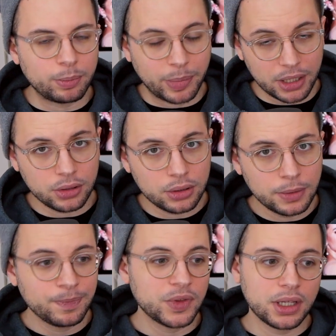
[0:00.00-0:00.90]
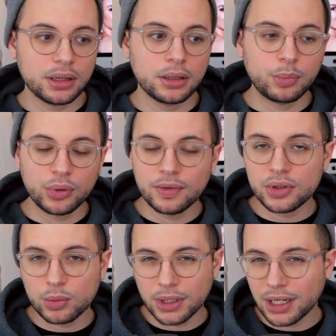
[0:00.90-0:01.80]
better than the
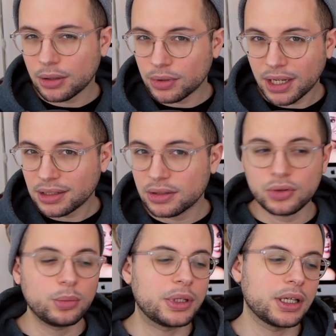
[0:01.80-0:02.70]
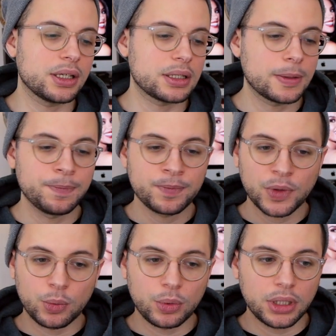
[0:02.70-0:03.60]
previous one that I reacted to, because
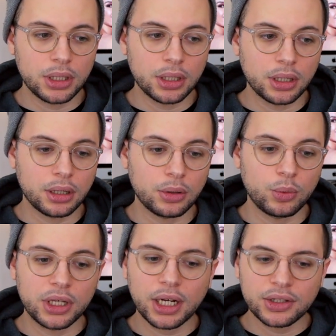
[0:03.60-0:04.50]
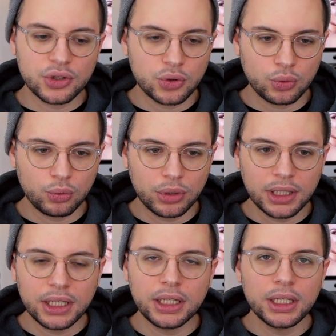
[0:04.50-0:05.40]
we got to
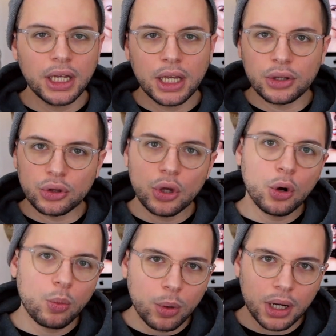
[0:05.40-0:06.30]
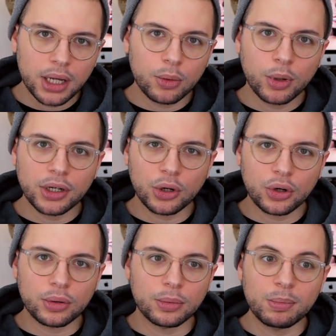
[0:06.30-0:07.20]
really know what
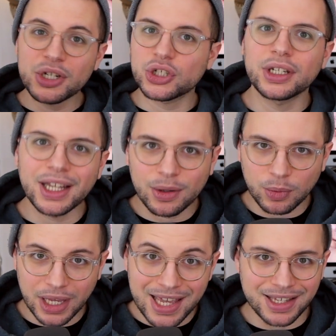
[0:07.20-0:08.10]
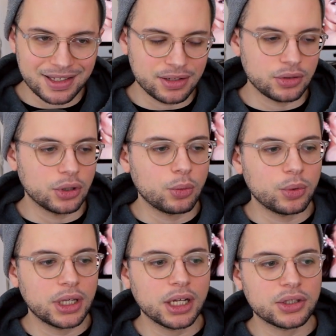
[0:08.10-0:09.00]
her mission is. You know,
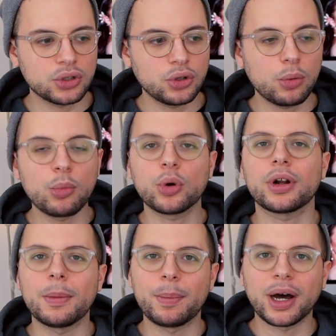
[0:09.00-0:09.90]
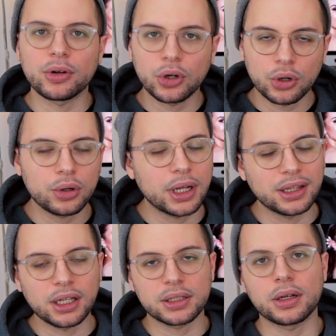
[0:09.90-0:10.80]
we got to know more about her,
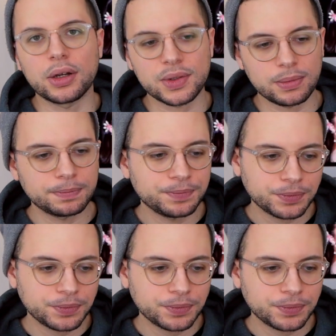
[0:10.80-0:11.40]
and that's awesome.